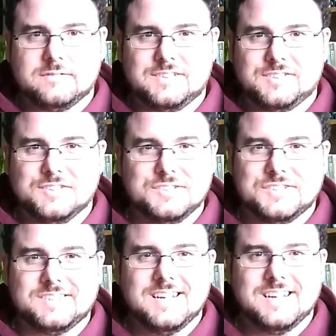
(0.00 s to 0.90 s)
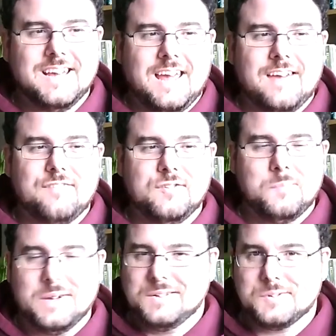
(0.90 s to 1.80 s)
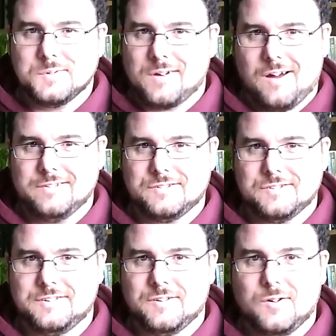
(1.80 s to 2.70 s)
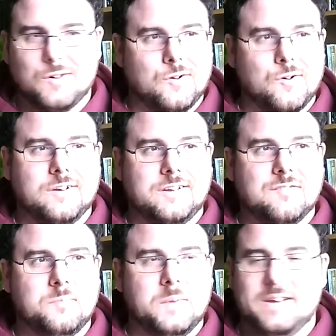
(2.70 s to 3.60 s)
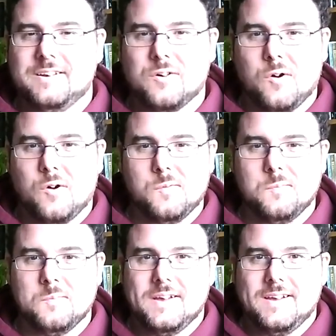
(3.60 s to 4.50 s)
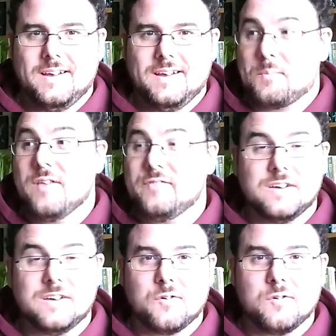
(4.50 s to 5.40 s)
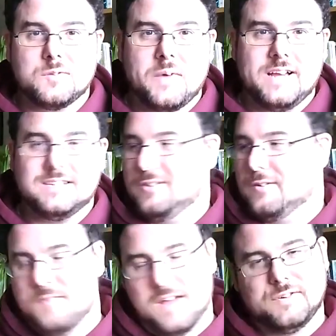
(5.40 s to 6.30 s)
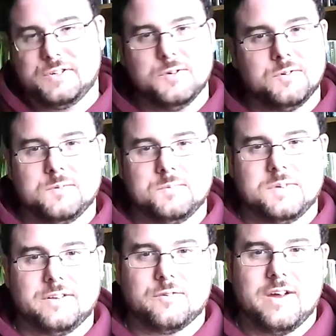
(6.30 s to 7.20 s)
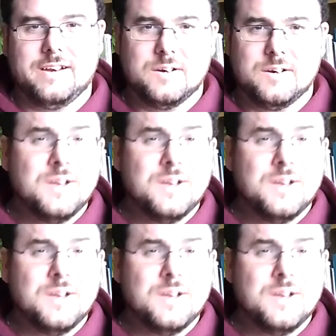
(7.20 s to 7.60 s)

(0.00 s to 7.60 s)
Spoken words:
There's just, if you've been to a concert or you've been in your home in the privacy of your own space and your favorite tune comes on the radio,